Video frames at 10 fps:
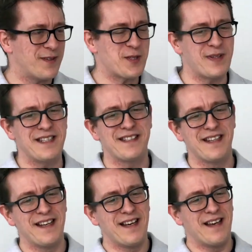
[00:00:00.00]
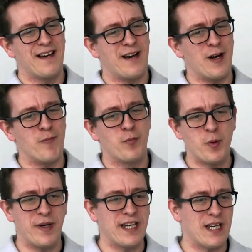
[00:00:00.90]
in the first place.
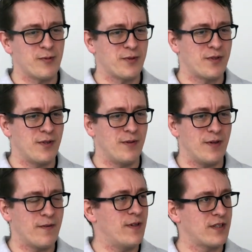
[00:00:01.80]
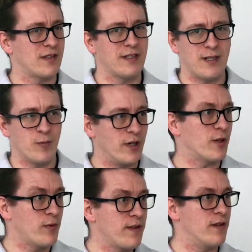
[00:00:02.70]
But being able to efficiently
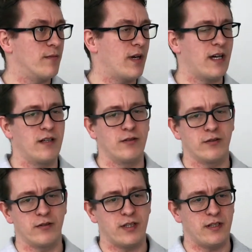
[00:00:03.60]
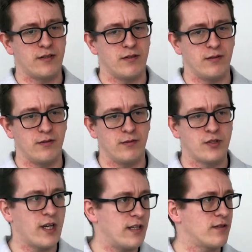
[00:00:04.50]
work with them and not need to
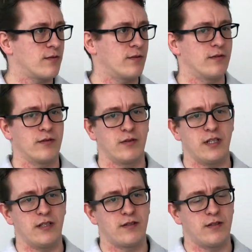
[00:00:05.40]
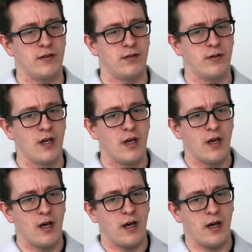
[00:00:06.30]
chase or not need to
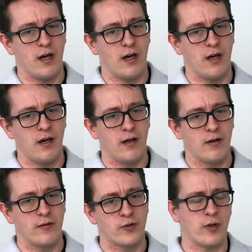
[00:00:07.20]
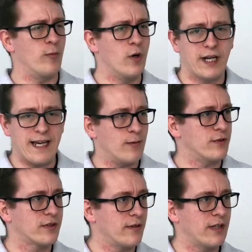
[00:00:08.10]
try and work out
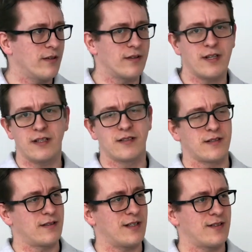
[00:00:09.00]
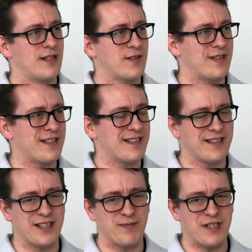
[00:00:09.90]
what's going on, that's
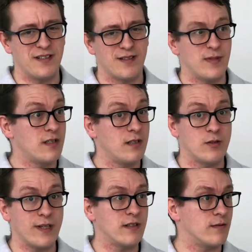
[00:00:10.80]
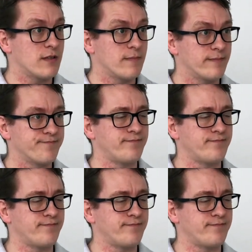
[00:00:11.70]
fantastic and means a huge amount to us.